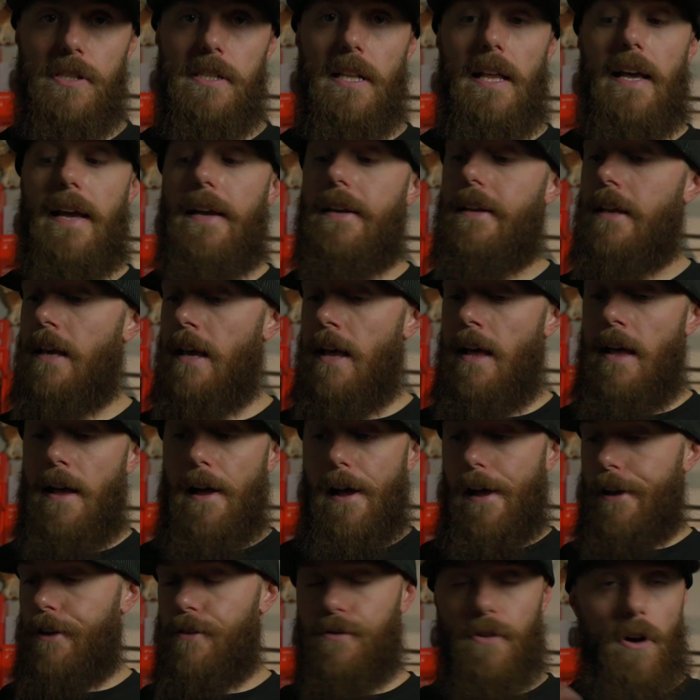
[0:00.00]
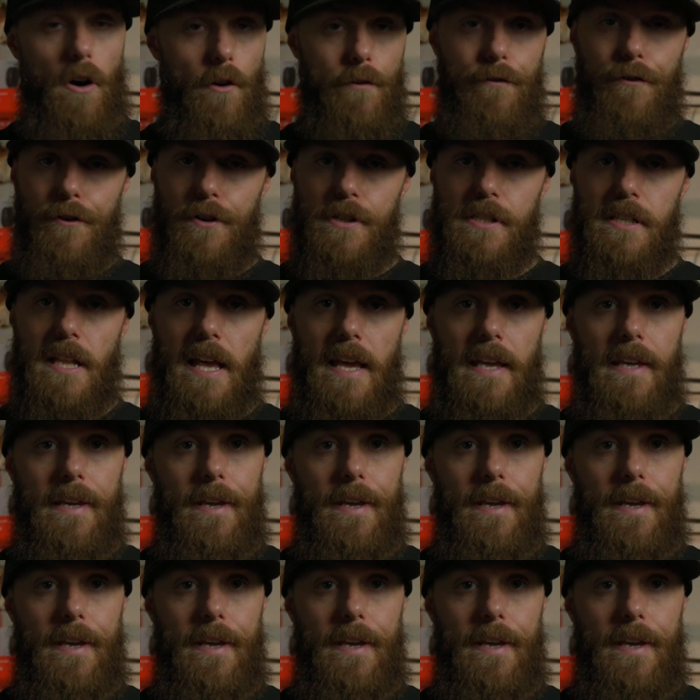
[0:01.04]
Light. I use all First Light